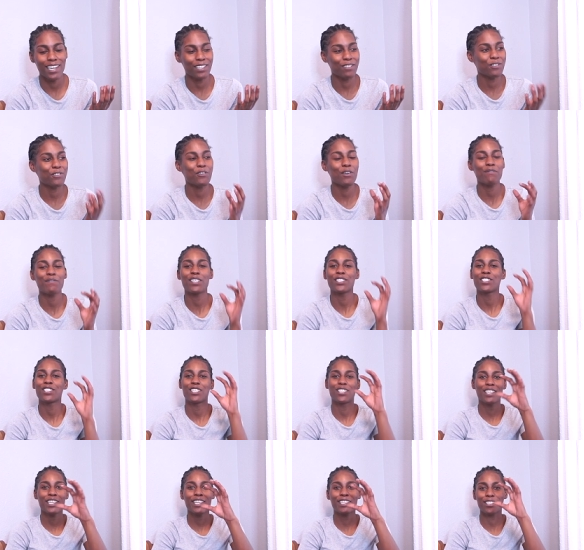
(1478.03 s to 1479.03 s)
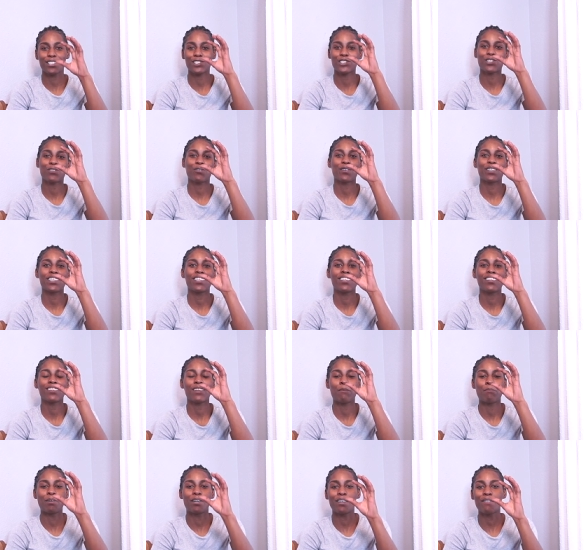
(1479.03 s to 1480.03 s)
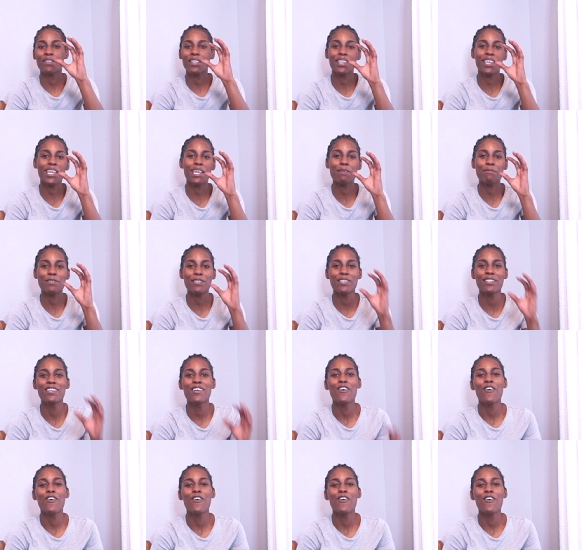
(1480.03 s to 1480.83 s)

I don't know if I should look at the screen above the camera